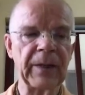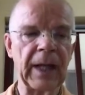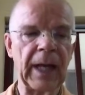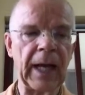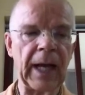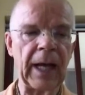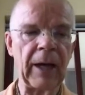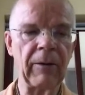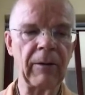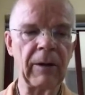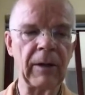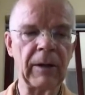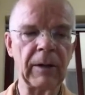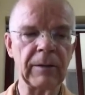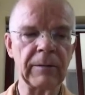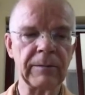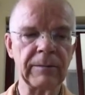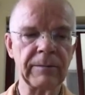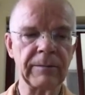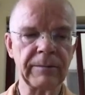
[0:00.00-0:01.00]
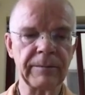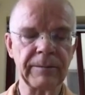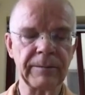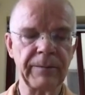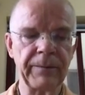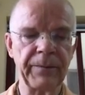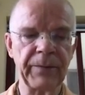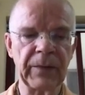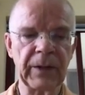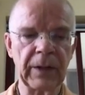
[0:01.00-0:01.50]
our
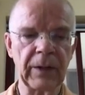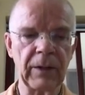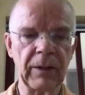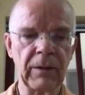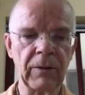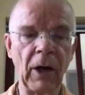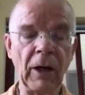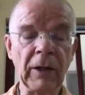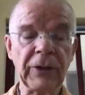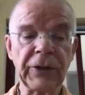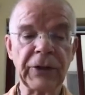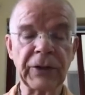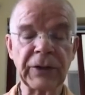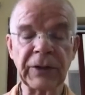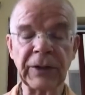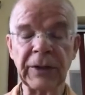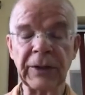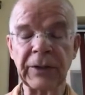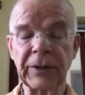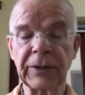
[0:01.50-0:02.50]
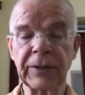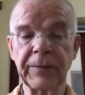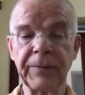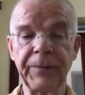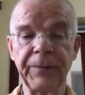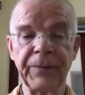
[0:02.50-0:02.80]
consciousness,